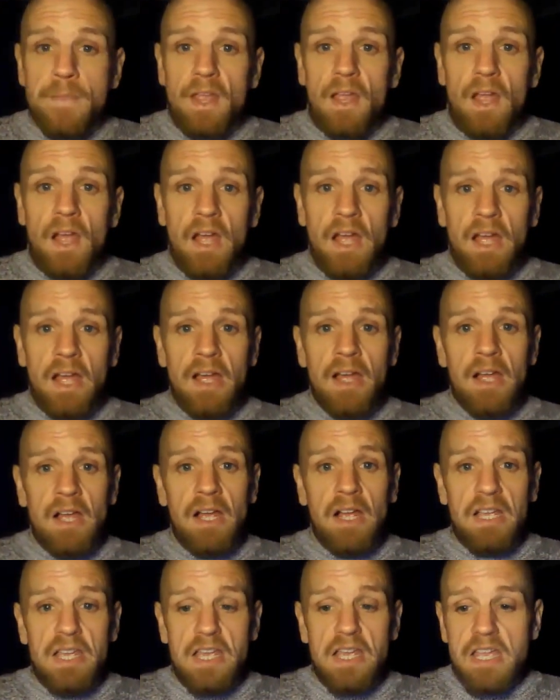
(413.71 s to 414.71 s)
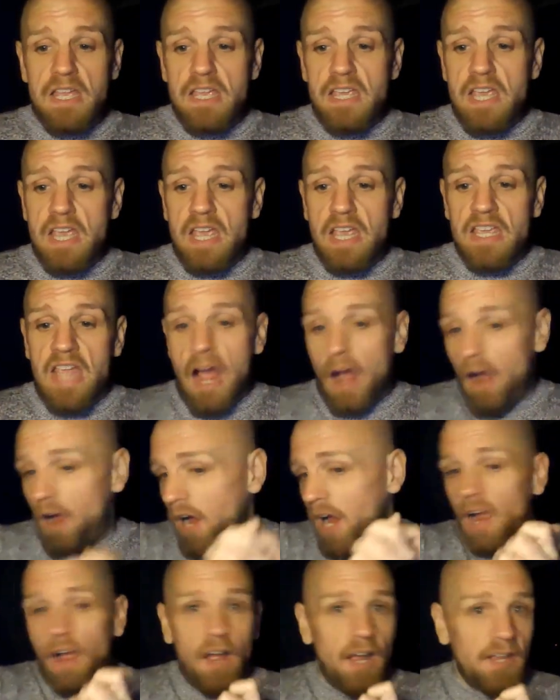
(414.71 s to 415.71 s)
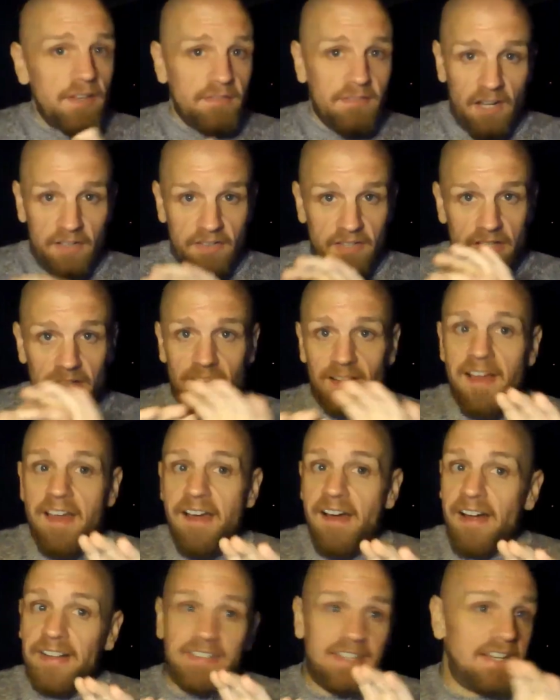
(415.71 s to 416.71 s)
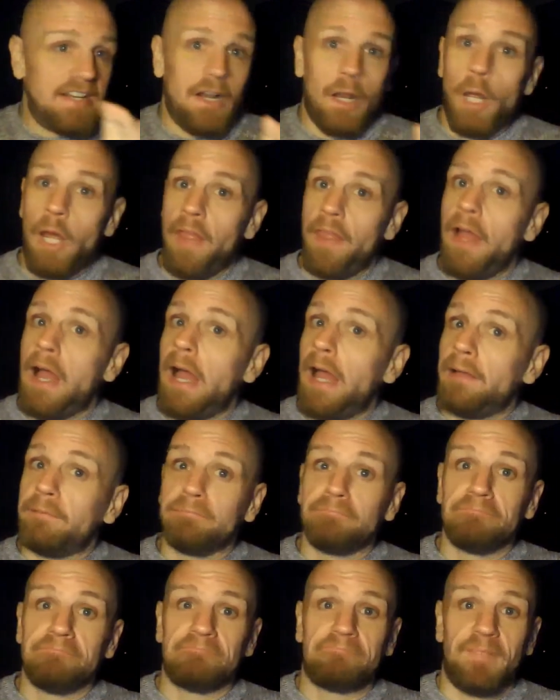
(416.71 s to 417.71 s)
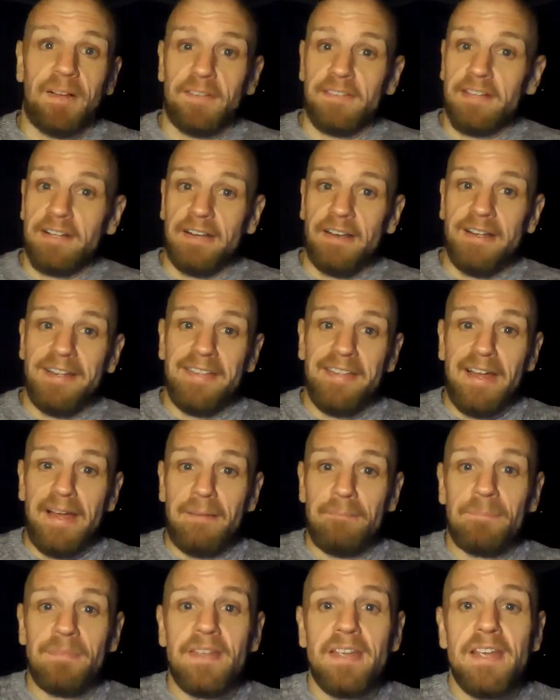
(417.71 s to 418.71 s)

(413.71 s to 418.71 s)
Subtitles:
I didn't like that. I didn't like that.